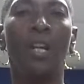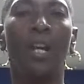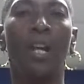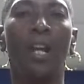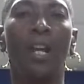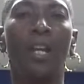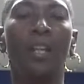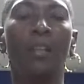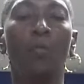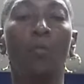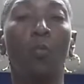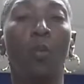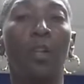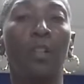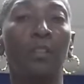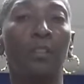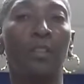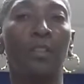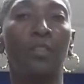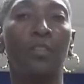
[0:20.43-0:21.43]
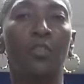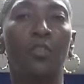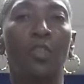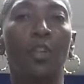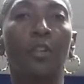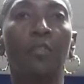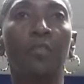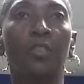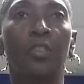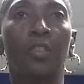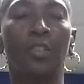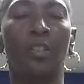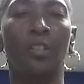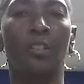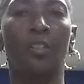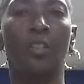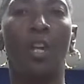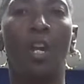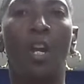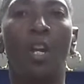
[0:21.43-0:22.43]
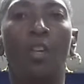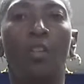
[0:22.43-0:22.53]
and wellness services.